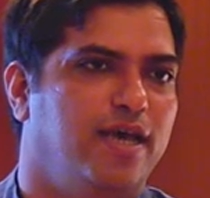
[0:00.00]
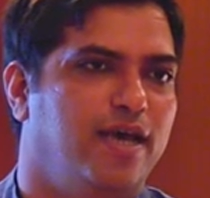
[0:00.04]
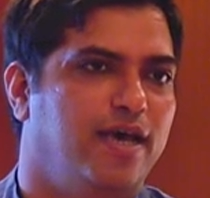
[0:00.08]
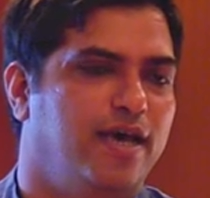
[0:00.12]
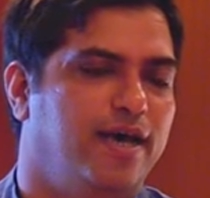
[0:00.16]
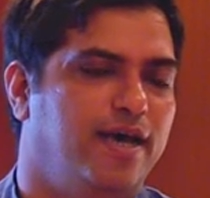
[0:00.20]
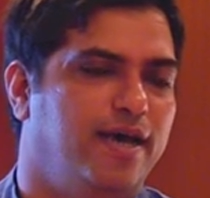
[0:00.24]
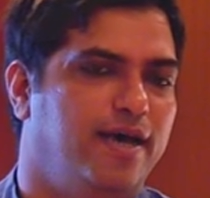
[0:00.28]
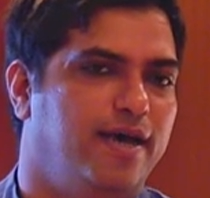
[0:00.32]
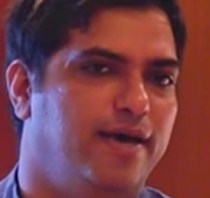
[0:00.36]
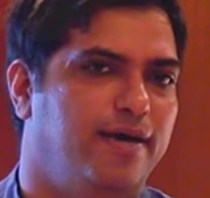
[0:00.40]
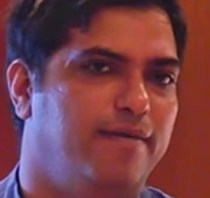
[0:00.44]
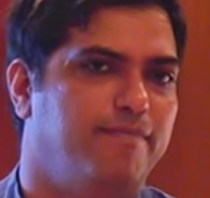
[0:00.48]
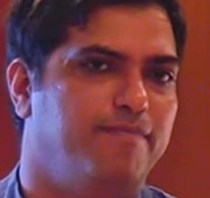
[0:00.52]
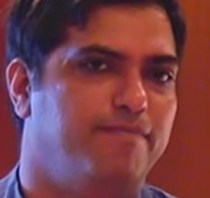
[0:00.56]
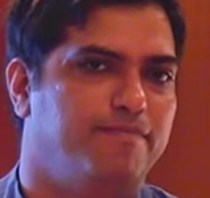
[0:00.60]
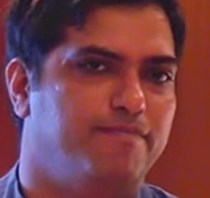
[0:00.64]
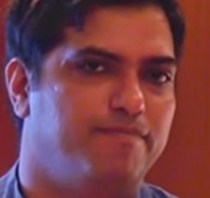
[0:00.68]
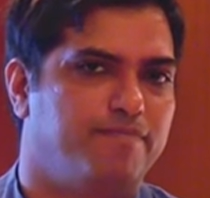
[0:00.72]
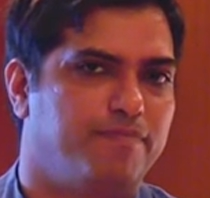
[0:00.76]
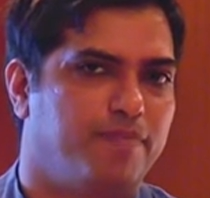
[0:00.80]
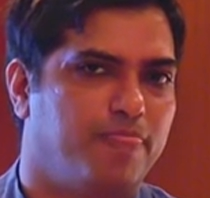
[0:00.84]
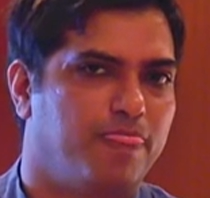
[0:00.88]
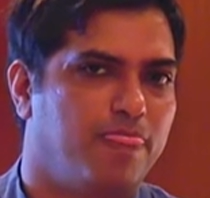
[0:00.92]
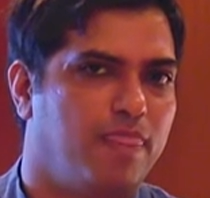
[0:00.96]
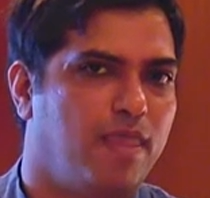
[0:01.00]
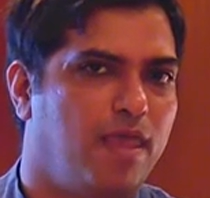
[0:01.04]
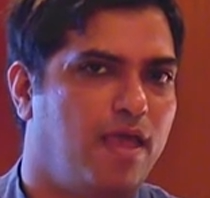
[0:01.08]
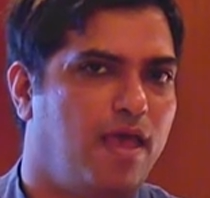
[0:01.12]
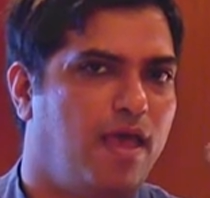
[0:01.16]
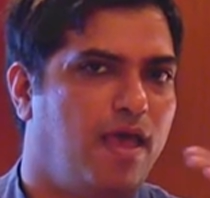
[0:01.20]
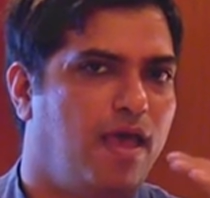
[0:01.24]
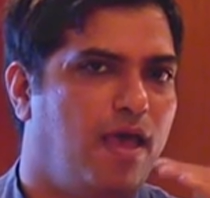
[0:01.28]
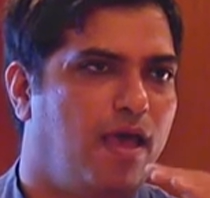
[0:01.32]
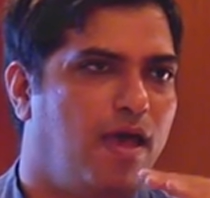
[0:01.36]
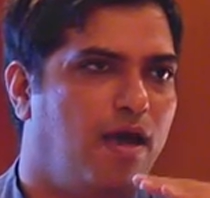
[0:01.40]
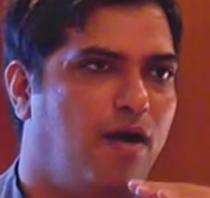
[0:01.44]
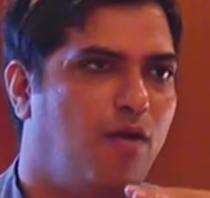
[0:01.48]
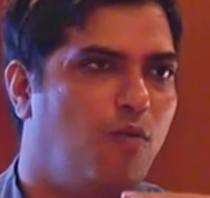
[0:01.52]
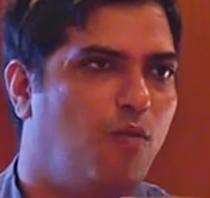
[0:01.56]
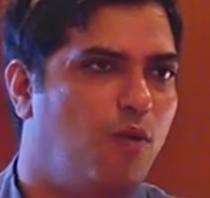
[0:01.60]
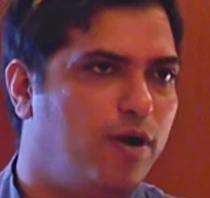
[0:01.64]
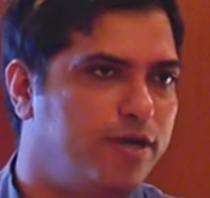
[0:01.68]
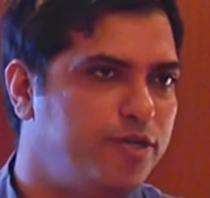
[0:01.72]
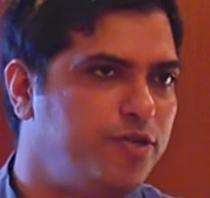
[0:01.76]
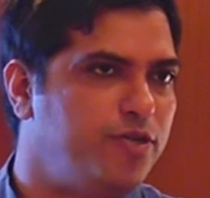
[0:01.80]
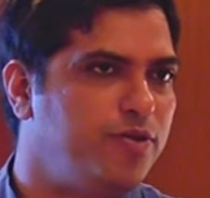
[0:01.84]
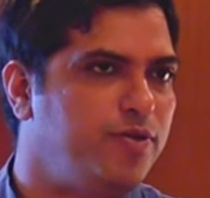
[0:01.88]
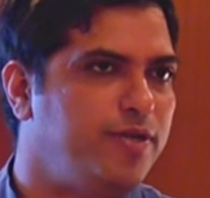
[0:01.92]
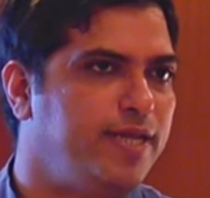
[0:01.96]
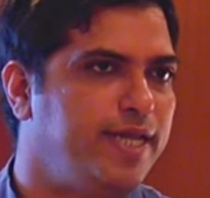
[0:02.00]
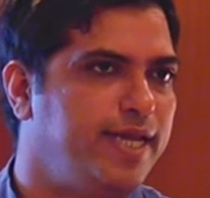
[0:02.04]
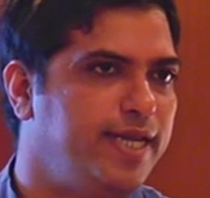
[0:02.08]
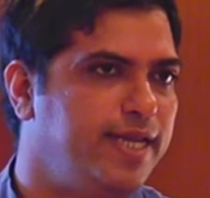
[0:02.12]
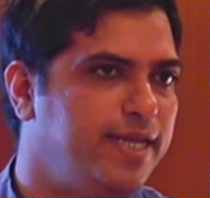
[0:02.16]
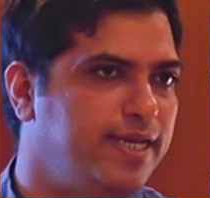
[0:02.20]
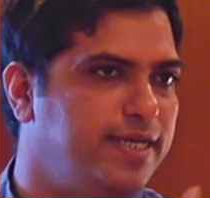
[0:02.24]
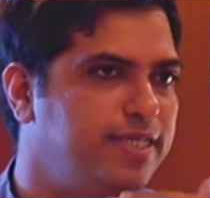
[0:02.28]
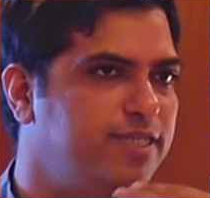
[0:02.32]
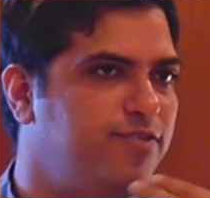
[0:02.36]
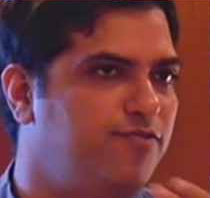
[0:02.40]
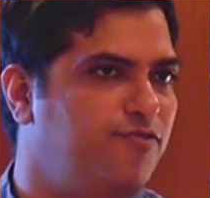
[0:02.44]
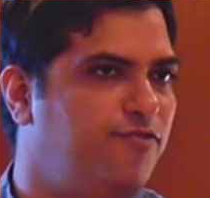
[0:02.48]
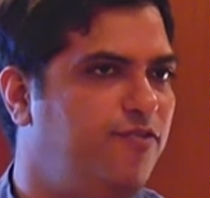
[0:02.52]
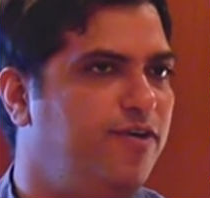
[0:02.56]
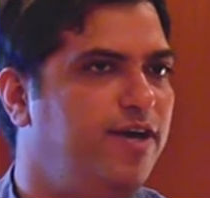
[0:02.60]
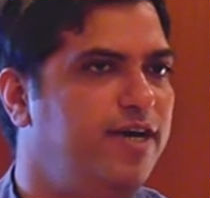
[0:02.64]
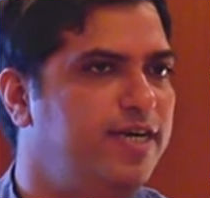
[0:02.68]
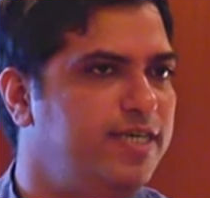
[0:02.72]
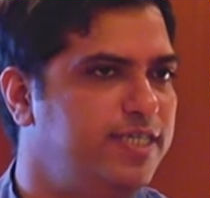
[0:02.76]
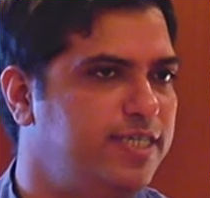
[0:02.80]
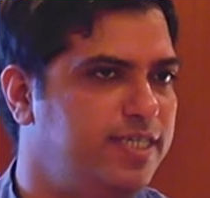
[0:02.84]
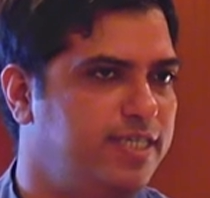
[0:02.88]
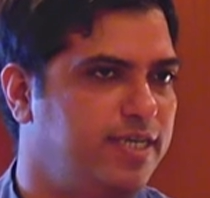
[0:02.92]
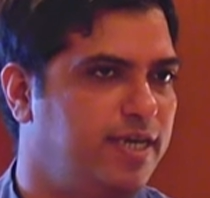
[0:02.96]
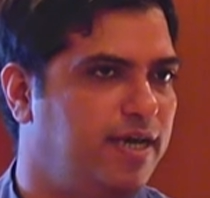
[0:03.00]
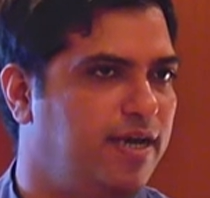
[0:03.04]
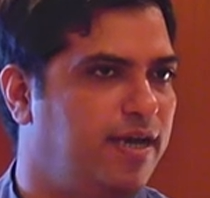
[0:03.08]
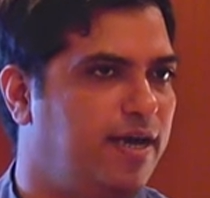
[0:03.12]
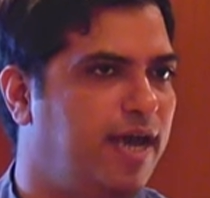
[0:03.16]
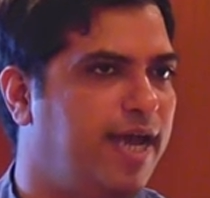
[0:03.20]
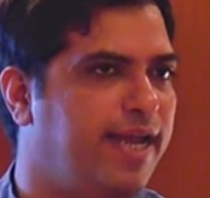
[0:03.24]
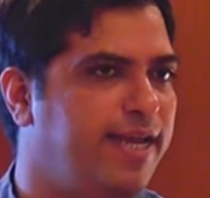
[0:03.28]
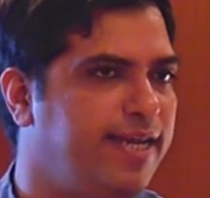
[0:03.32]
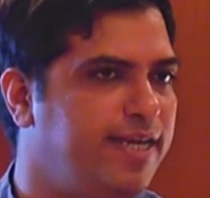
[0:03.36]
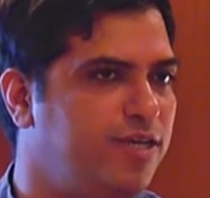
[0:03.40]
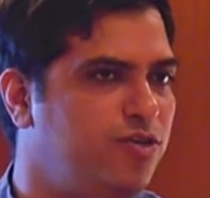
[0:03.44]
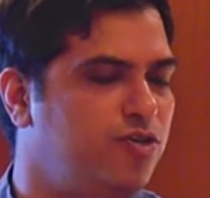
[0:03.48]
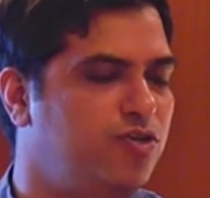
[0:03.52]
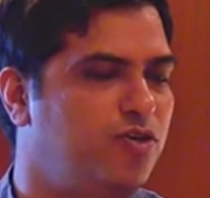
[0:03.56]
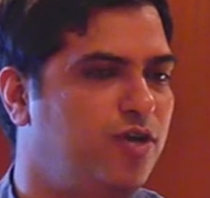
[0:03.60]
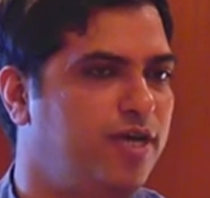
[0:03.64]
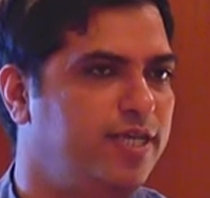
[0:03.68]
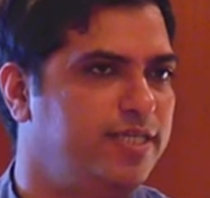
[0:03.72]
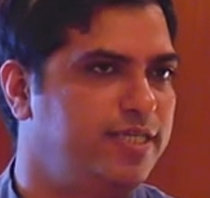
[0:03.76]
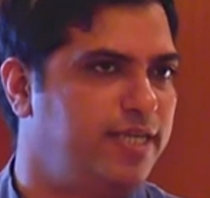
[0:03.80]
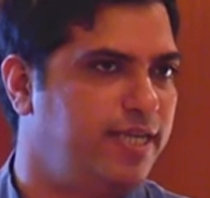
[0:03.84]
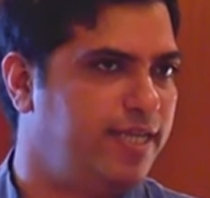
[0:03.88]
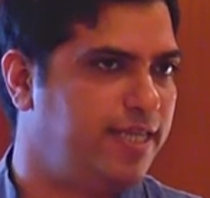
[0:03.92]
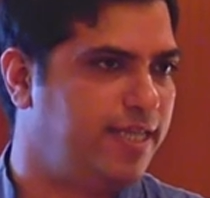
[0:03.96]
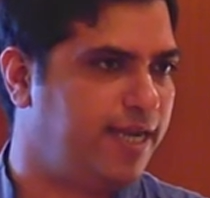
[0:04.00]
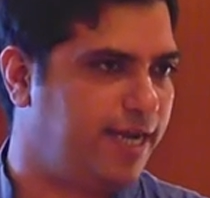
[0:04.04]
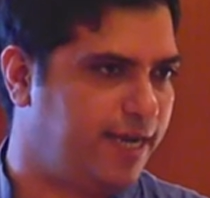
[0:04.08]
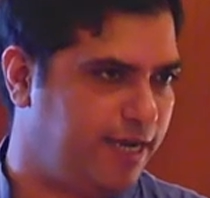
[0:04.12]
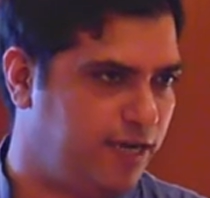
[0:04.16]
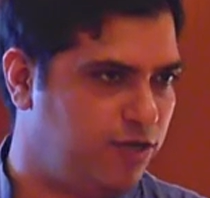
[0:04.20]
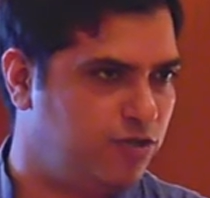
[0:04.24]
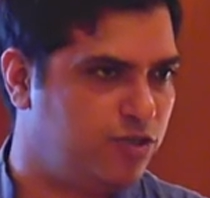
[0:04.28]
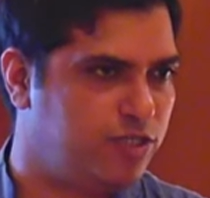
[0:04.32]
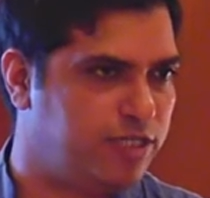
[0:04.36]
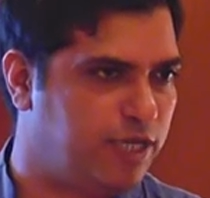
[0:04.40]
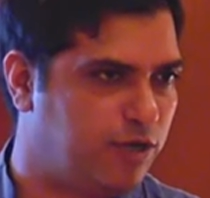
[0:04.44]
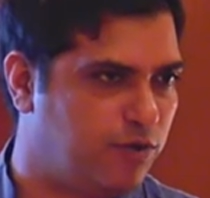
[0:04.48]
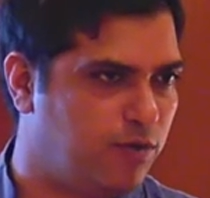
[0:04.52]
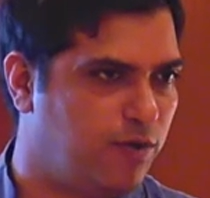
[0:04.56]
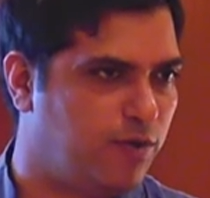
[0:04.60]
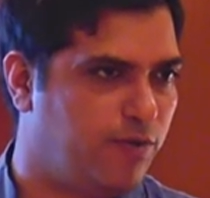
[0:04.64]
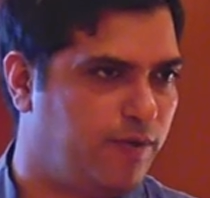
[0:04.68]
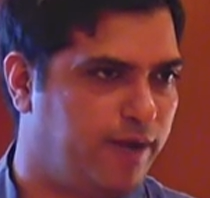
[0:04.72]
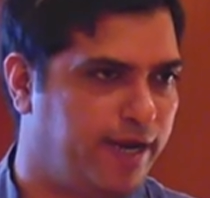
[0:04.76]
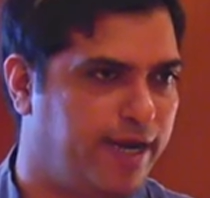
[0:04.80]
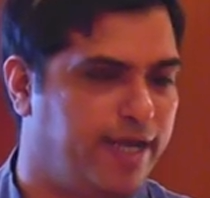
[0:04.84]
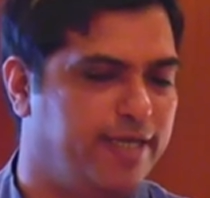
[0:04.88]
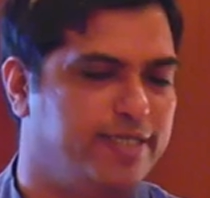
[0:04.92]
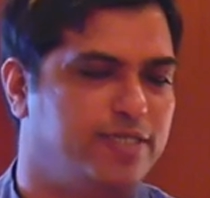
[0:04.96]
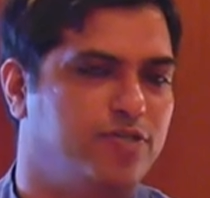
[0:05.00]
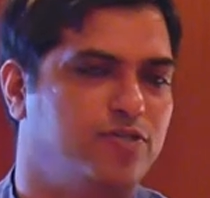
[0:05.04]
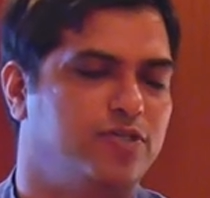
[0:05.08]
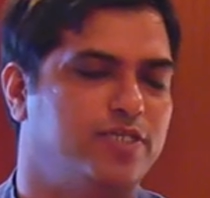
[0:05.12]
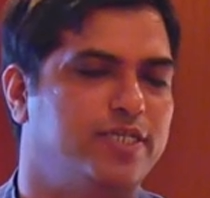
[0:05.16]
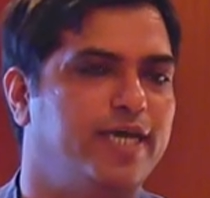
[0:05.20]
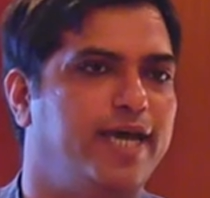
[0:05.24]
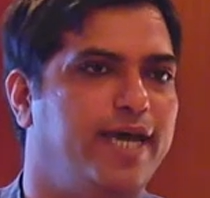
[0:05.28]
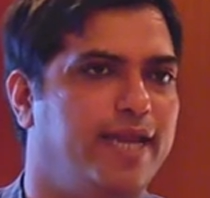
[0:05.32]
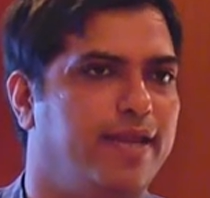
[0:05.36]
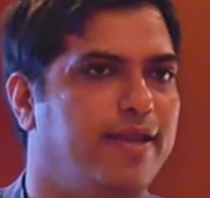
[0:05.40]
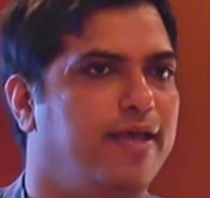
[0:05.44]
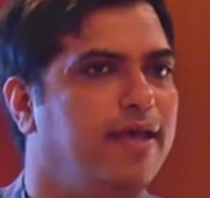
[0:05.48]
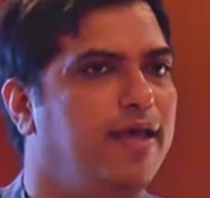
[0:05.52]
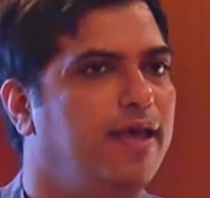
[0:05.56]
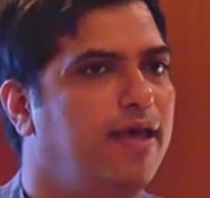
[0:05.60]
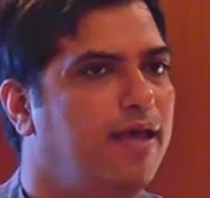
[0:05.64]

Um, what you need is first, I need to translate that into SQL query, as you said.